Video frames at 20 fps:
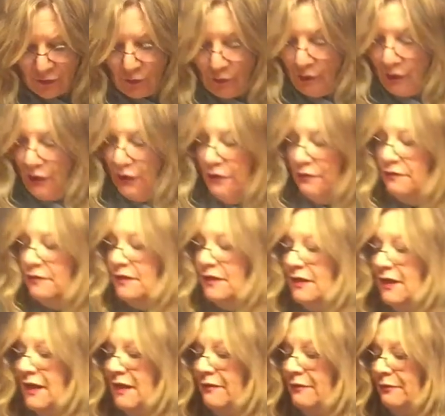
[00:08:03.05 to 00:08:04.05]
we're using
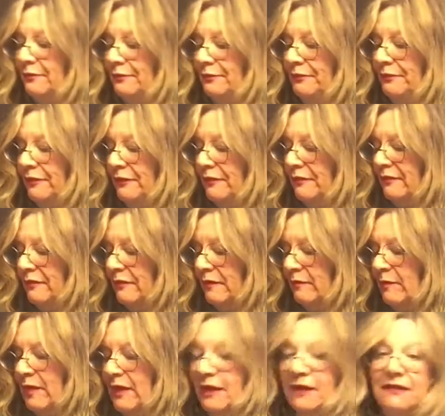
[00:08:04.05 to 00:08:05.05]
it
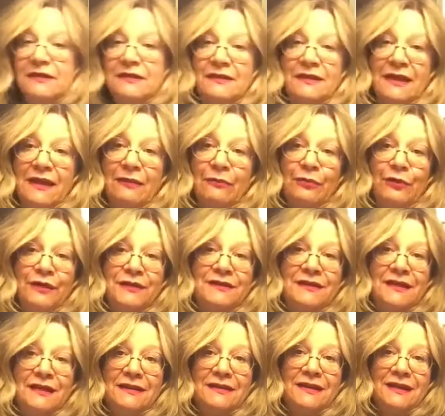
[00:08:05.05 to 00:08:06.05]
because Deborah
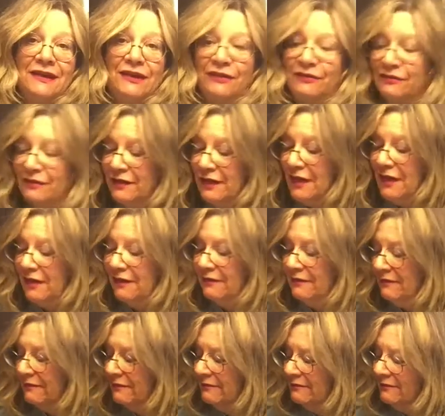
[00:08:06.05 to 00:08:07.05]
said to use it,
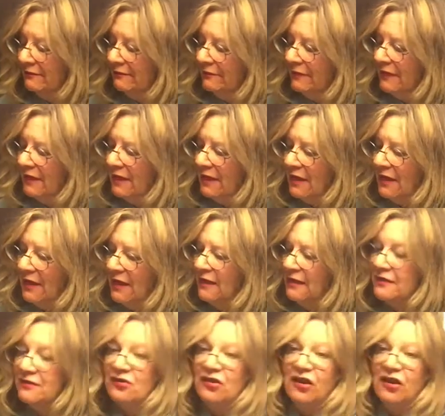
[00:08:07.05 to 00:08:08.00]
and it's